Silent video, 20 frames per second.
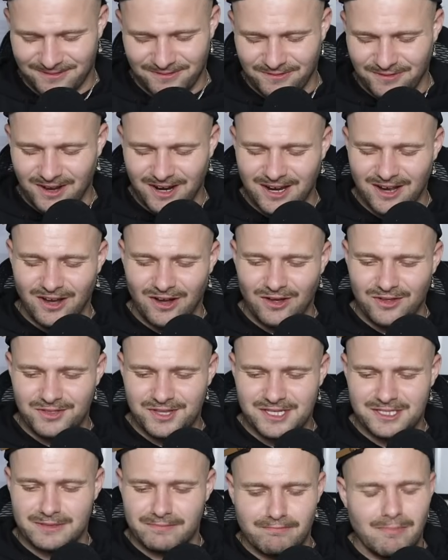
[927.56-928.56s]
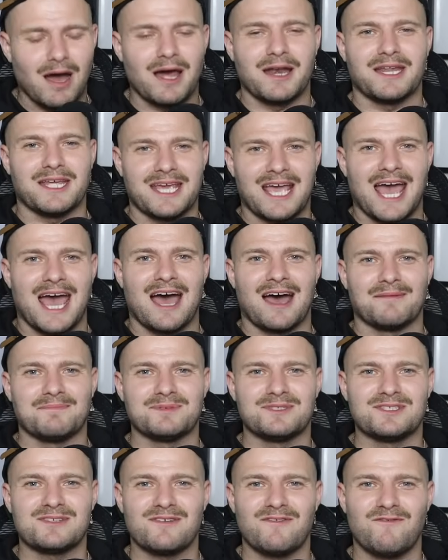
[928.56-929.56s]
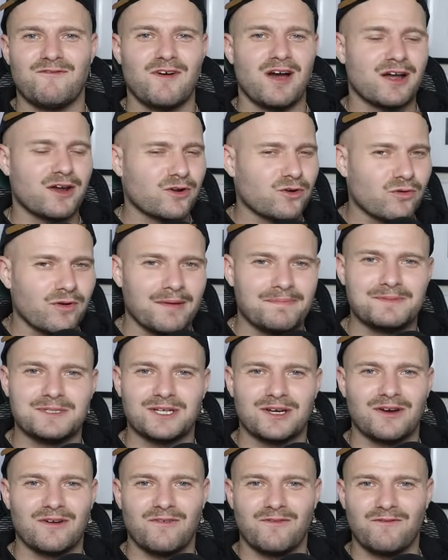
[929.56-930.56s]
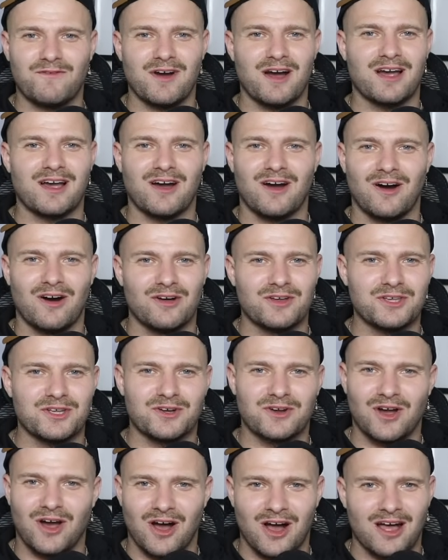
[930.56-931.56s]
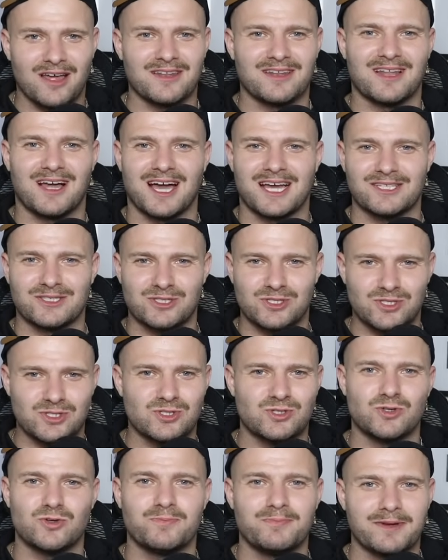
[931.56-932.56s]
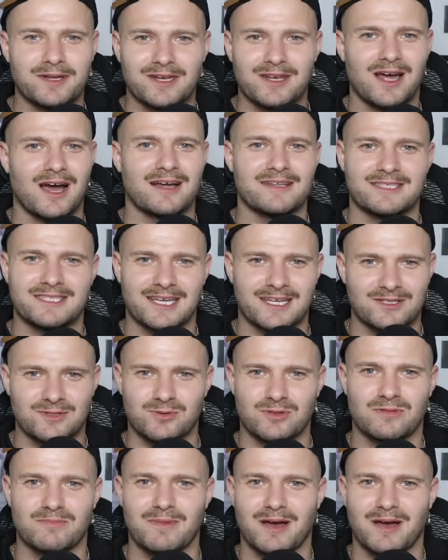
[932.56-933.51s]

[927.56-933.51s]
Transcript: Fuck all these money apps. Fuck crypto. Fuck all your online stupid nonsense with